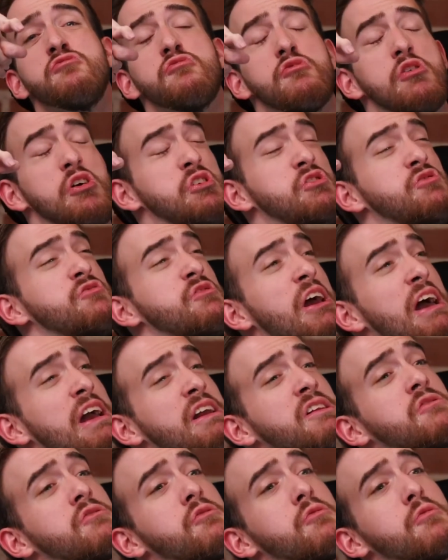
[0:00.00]

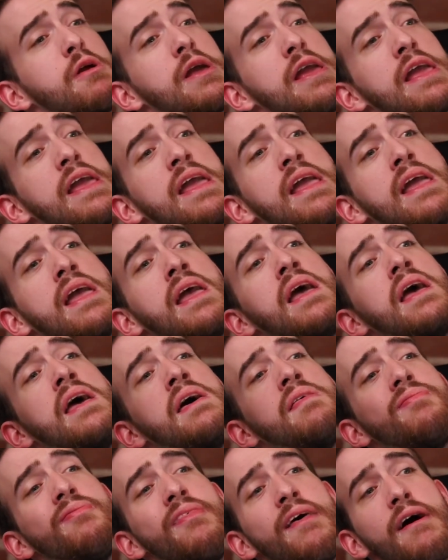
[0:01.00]
trajectory
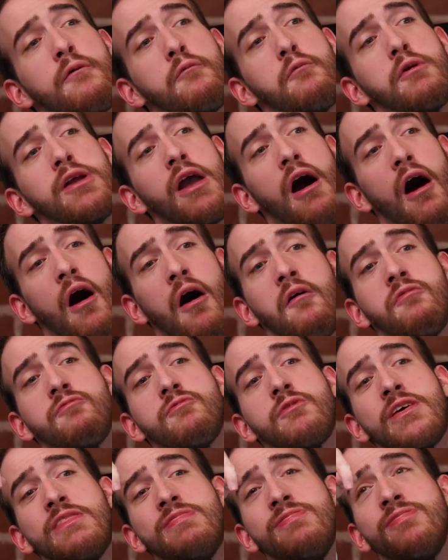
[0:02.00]
that we
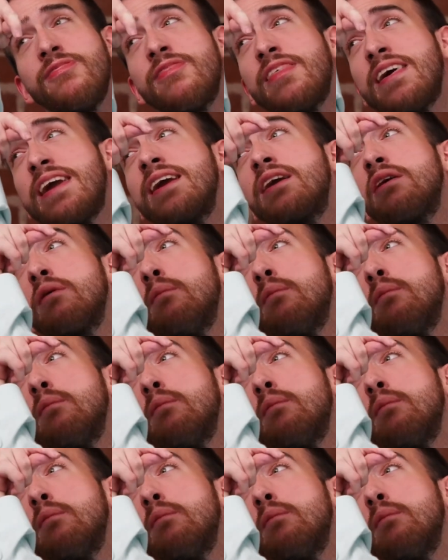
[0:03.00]
often think